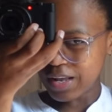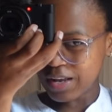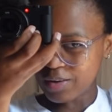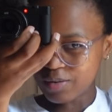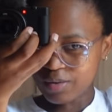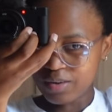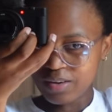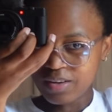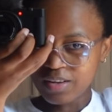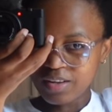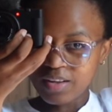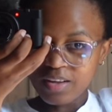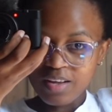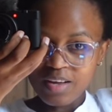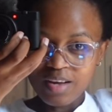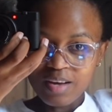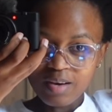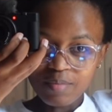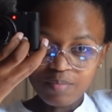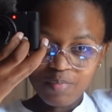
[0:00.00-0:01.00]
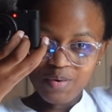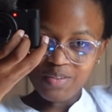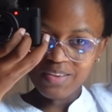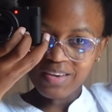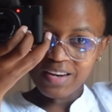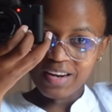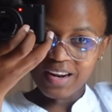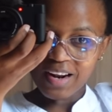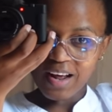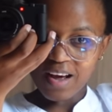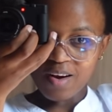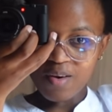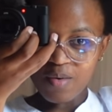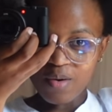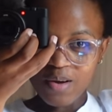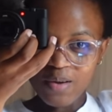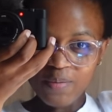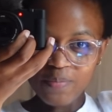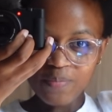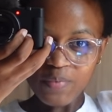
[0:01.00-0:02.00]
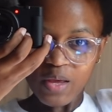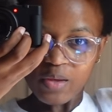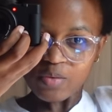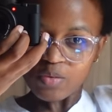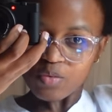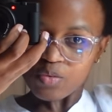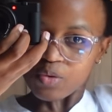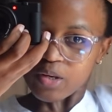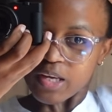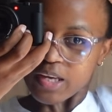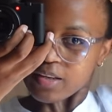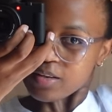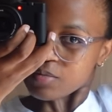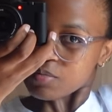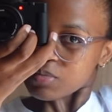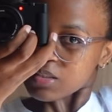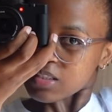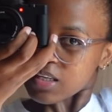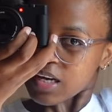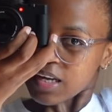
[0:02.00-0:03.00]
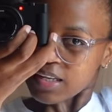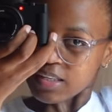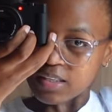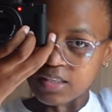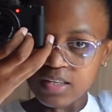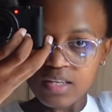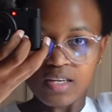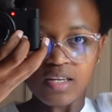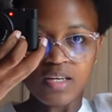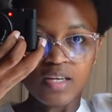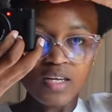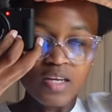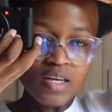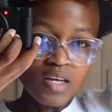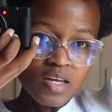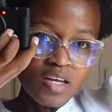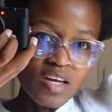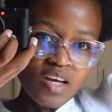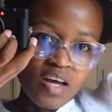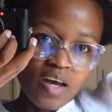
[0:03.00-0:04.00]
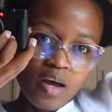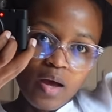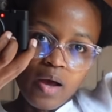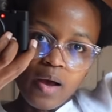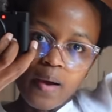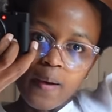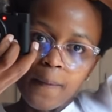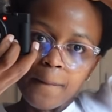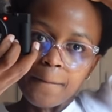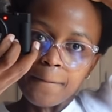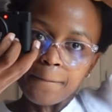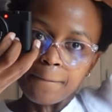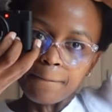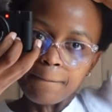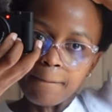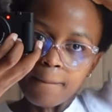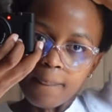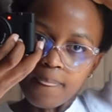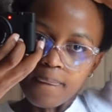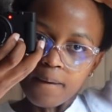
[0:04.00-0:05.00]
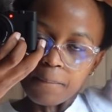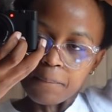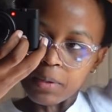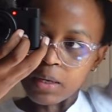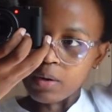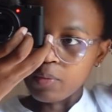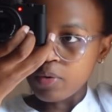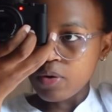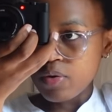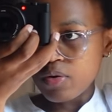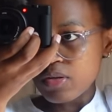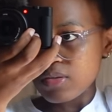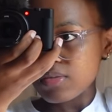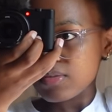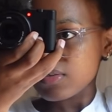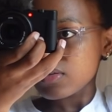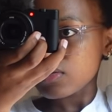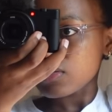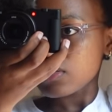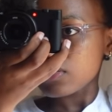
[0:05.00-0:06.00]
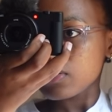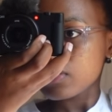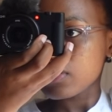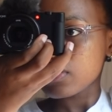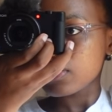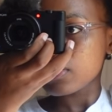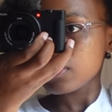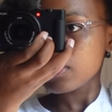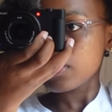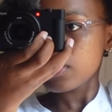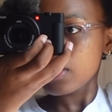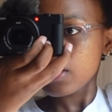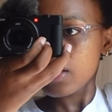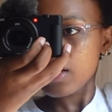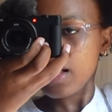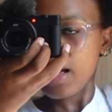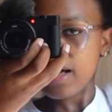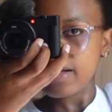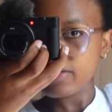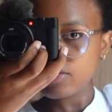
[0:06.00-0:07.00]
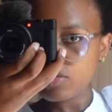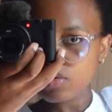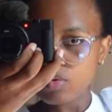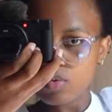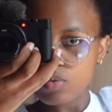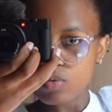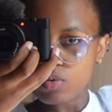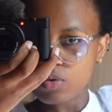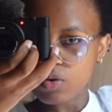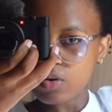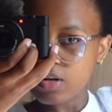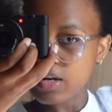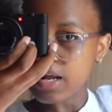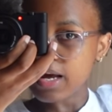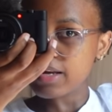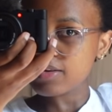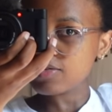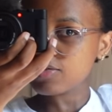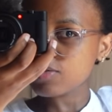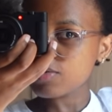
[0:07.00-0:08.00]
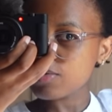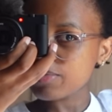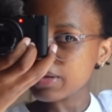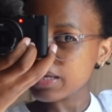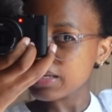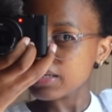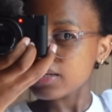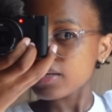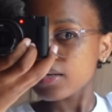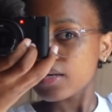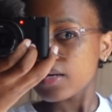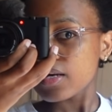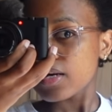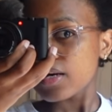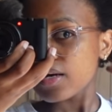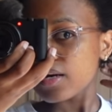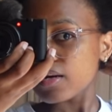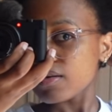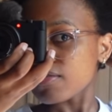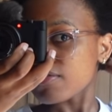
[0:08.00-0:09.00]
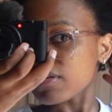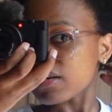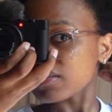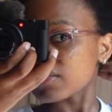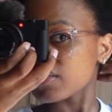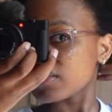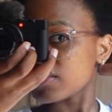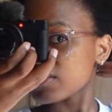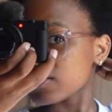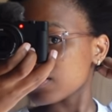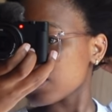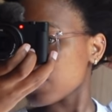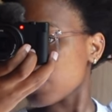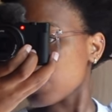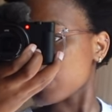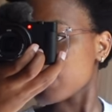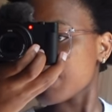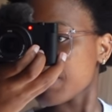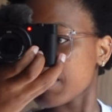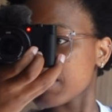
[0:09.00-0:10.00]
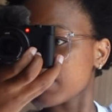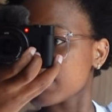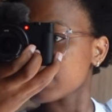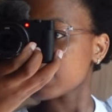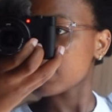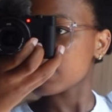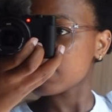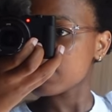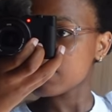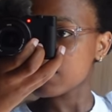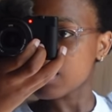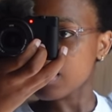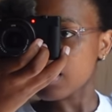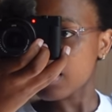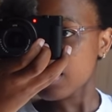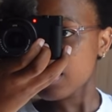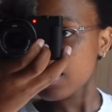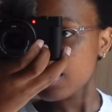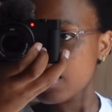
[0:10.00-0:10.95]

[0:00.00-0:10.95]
like more than an hour I used to get them done um, back when I was still in high school not in high school man in varsity because my sister